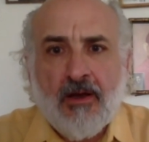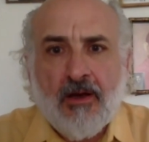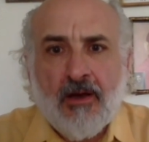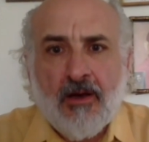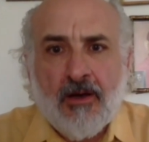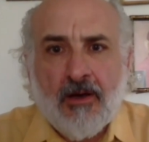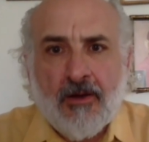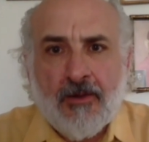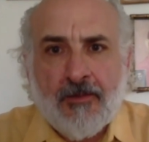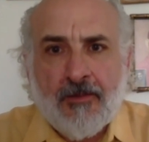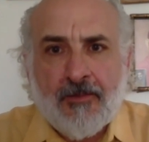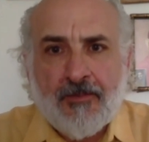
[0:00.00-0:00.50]

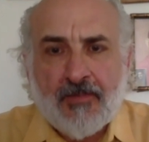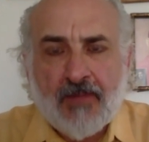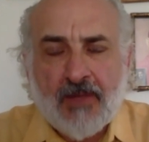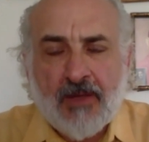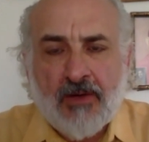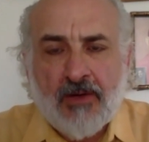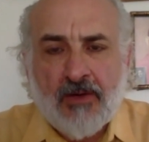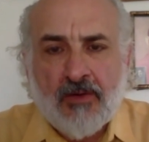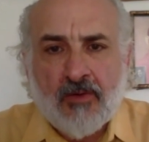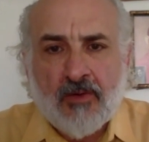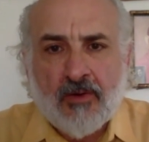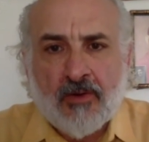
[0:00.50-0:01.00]

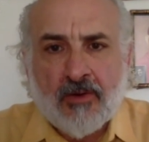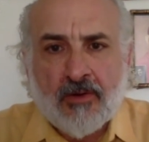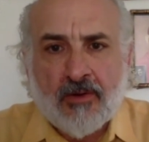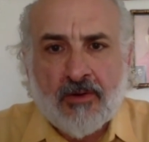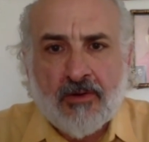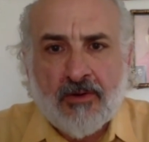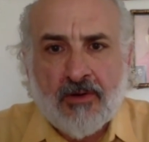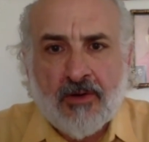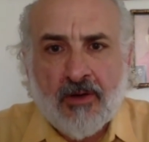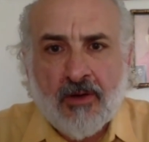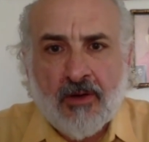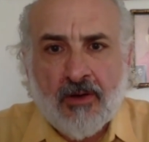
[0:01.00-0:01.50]
in
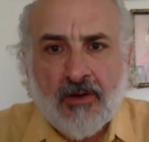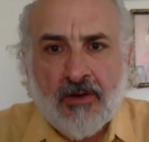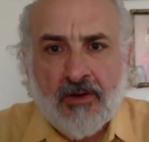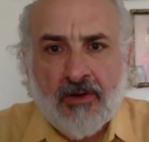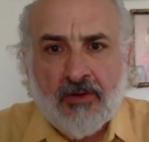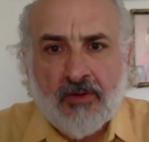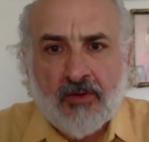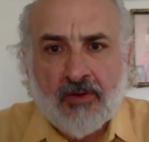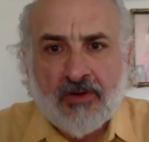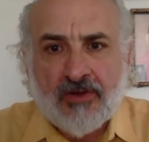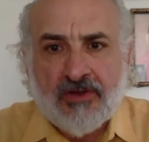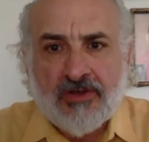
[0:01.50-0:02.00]

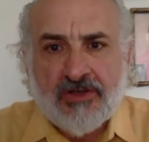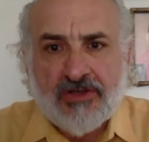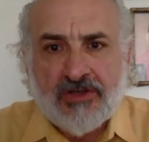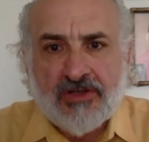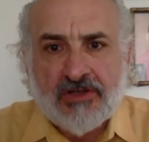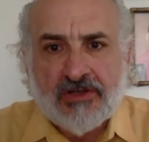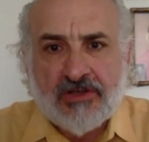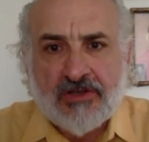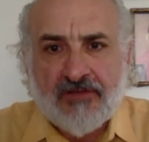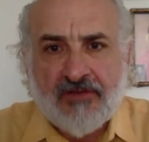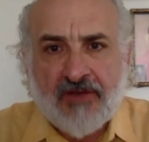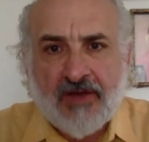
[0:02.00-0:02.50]
order to
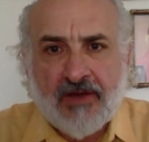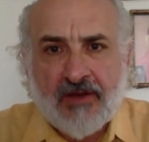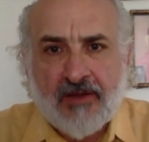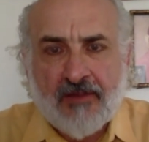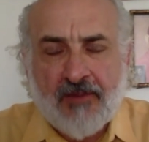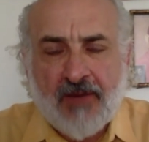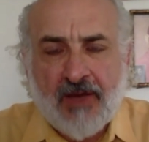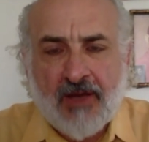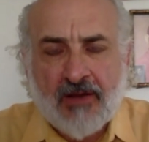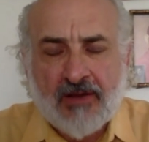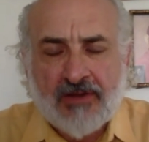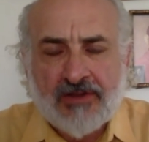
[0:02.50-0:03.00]
justify the
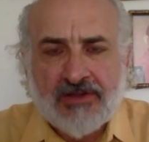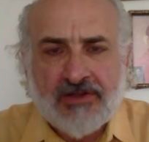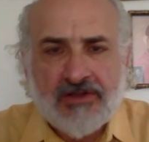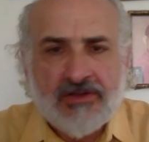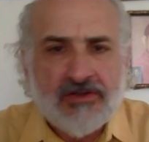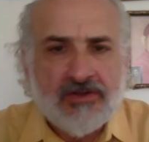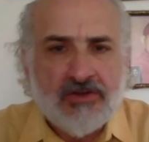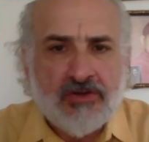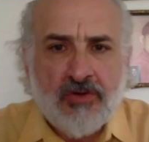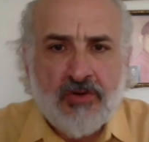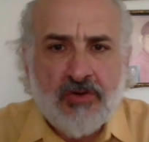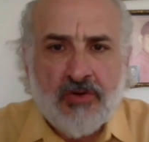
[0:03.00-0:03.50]
policies.
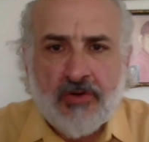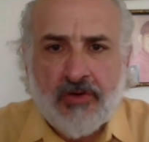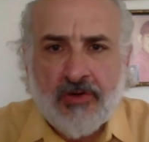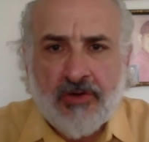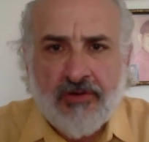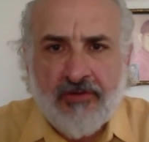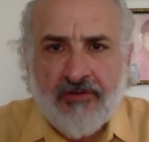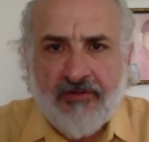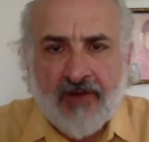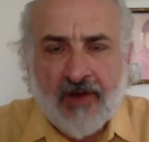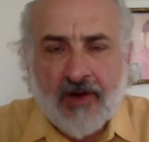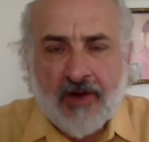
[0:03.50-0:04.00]
So you
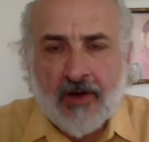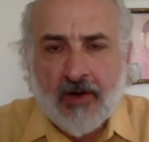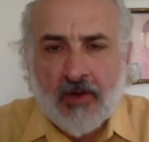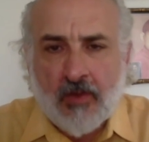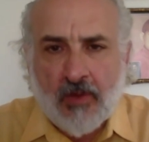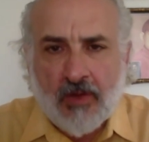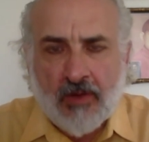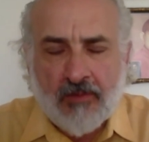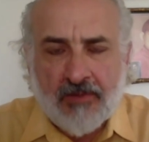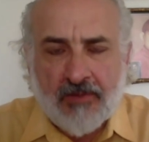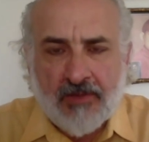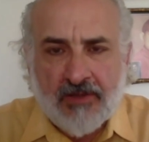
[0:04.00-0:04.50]
could very
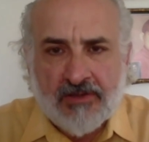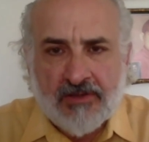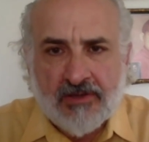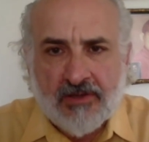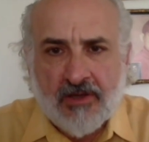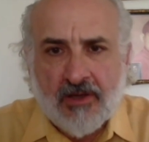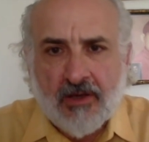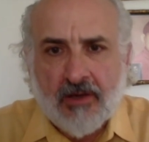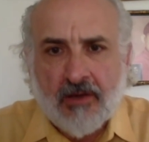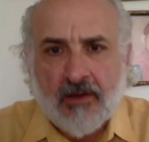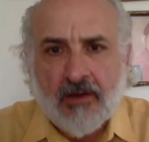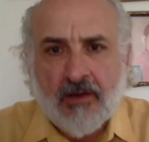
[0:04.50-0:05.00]
well be
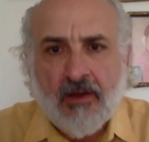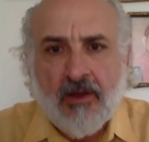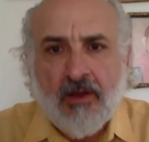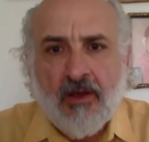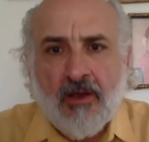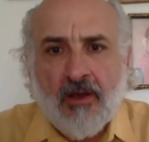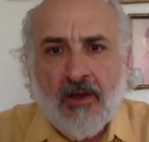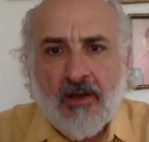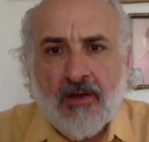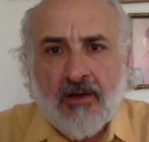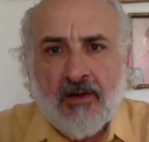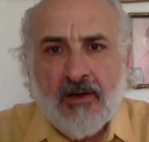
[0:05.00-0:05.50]
seeing
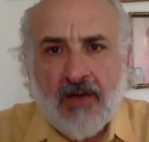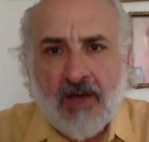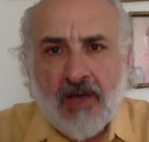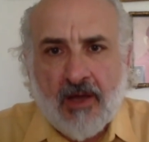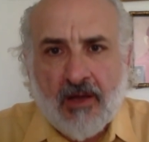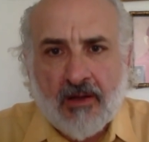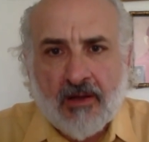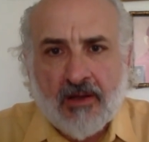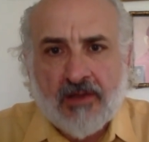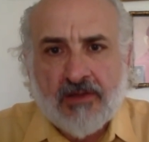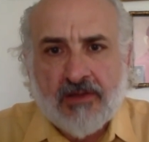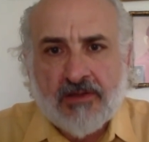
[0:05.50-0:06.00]
an
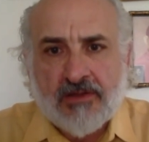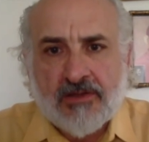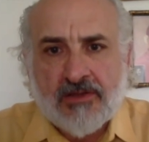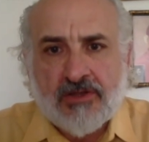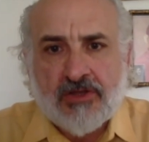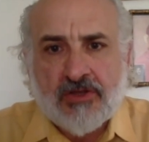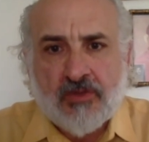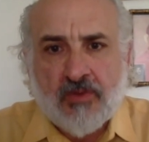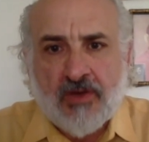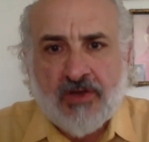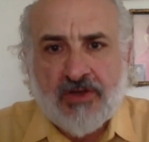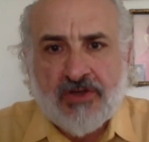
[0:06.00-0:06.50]
analogous
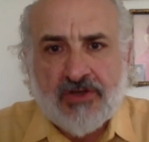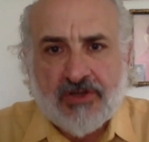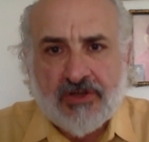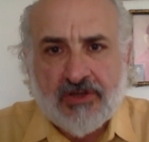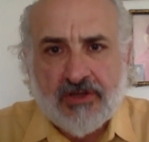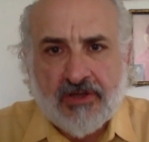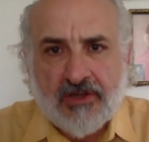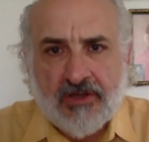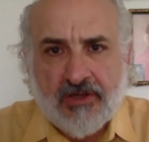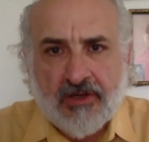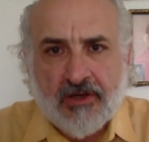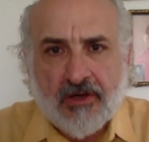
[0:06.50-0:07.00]

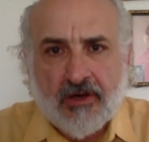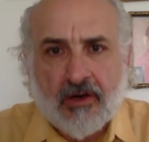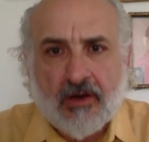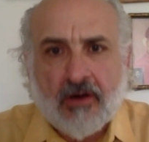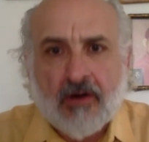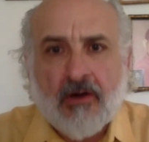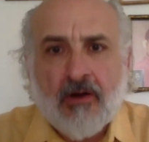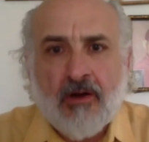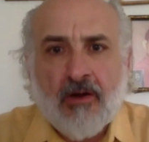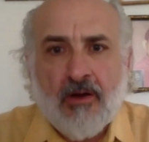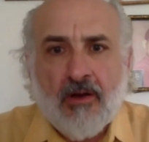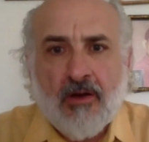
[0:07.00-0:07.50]
situation
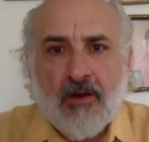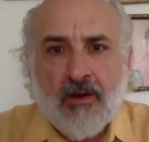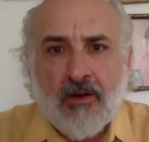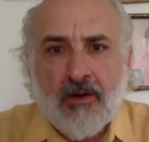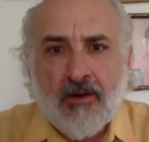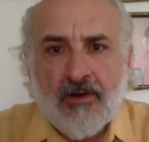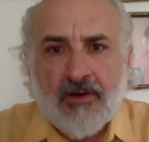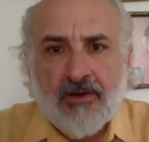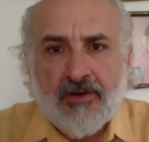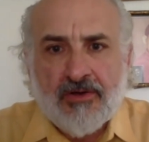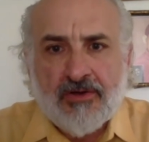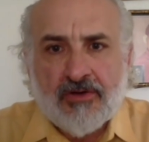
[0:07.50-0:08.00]
here
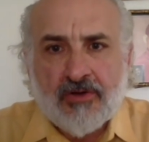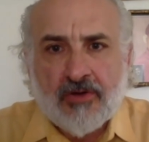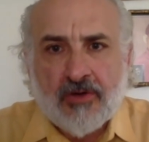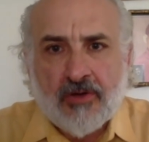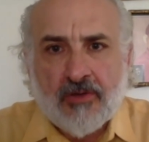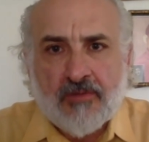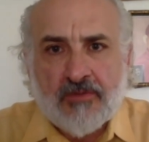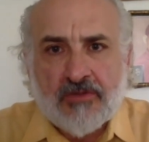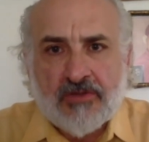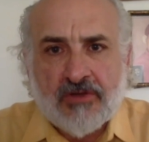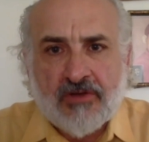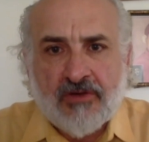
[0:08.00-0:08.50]
in
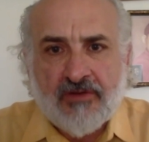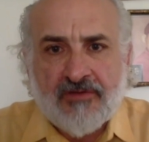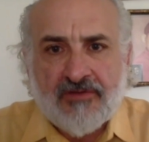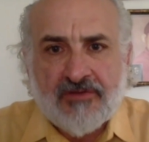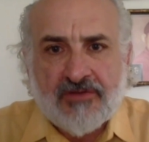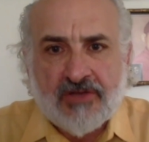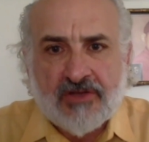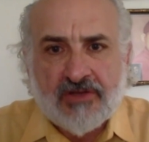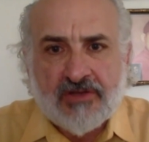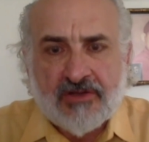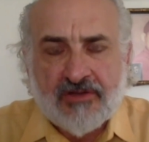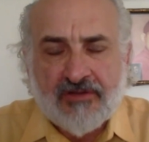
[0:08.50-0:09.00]
terms of
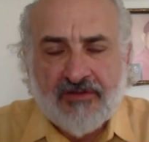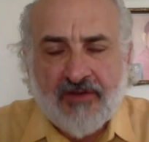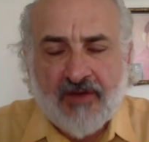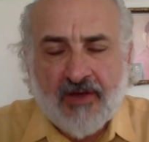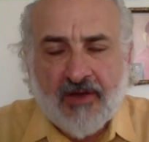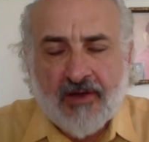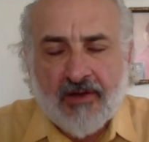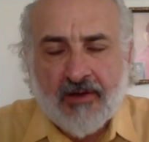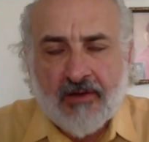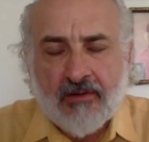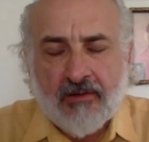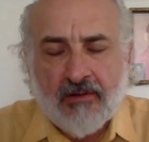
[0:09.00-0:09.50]

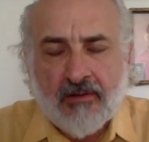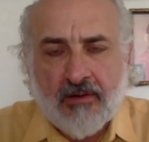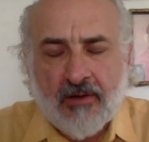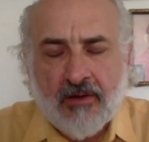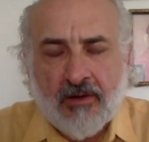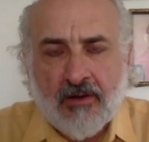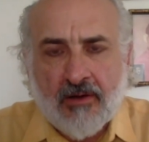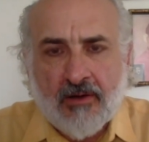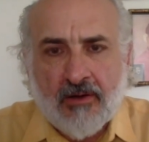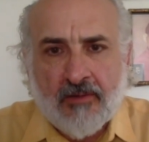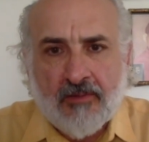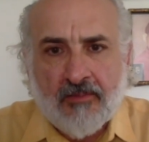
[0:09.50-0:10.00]
justifying
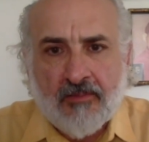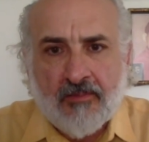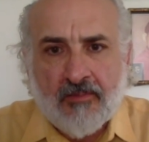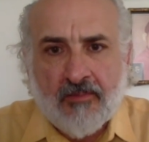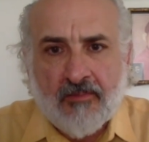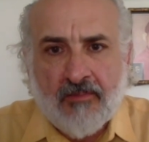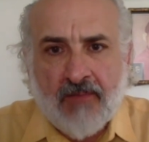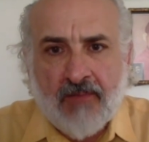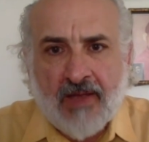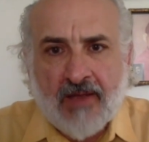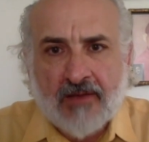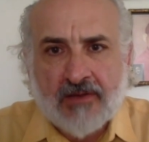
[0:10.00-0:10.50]

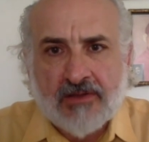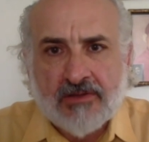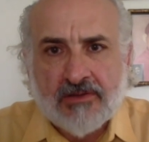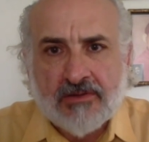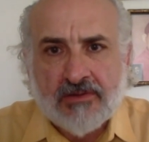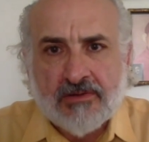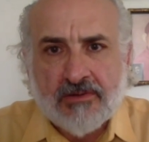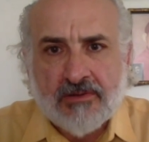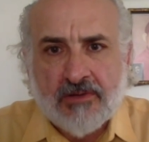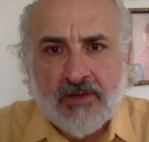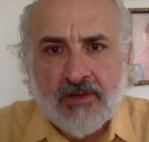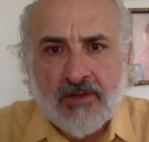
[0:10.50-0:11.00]

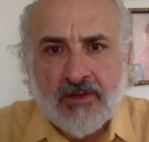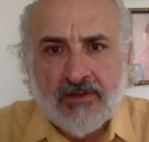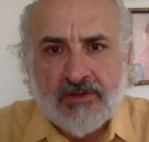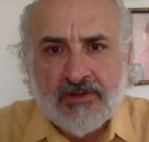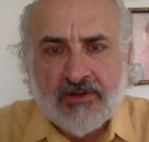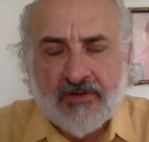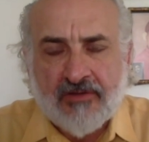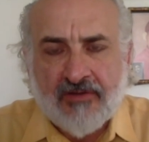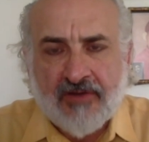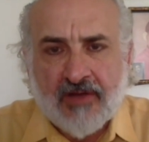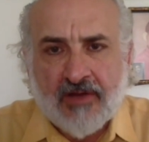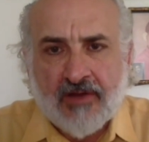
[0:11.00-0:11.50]
mass
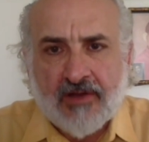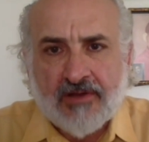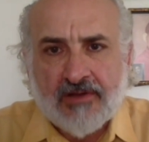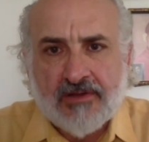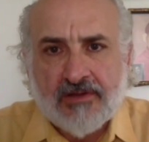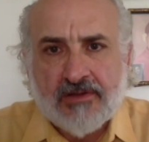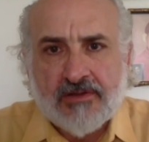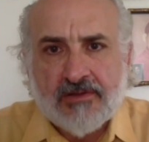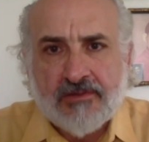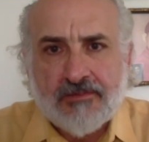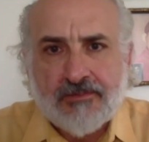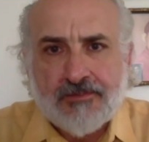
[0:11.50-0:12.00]

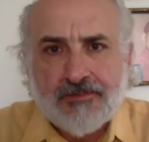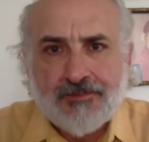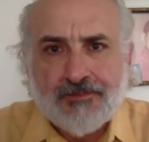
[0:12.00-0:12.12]
surveillance.